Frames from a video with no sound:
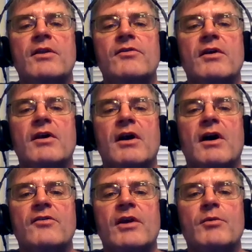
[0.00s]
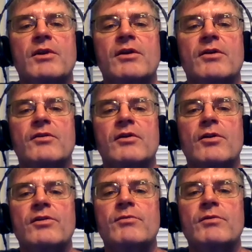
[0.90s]
This concept is
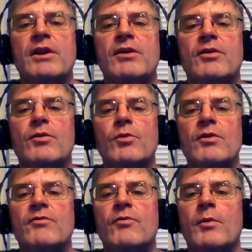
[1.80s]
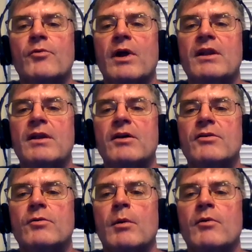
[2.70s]
closely related to the world of forms or
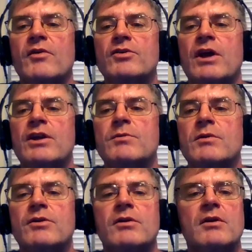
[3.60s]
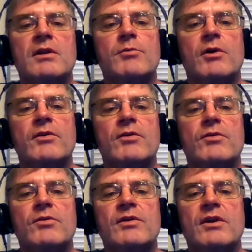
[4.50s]
ideas, the realm of unchangeable, eternal, and perfect
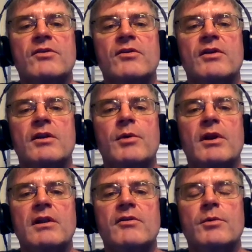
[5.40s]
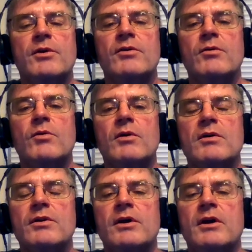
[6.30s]
truths that exist independently of the material
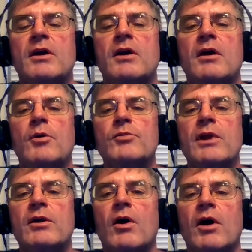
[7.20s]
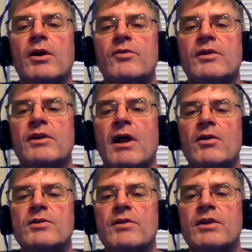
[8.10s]
world. Plato argues that
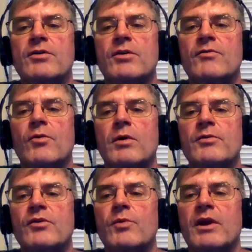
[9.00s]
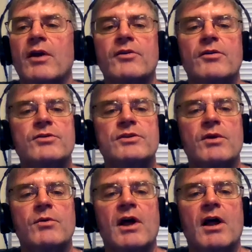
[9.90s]
knowledge of the eternal forms is what constitutes
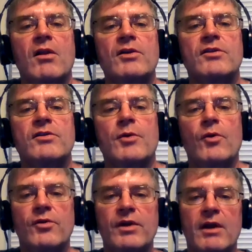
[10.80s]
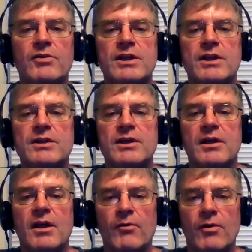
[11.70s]
genuine knowledge, as opposed to the ever-changing
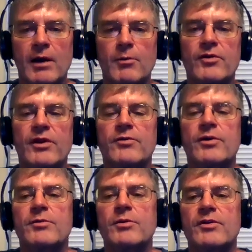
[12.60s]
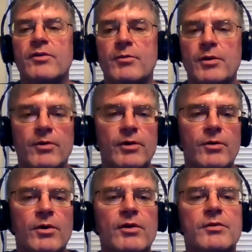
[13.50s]
and unreliable sensory experience of the
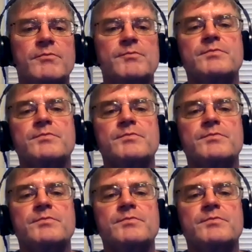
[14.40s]
material world.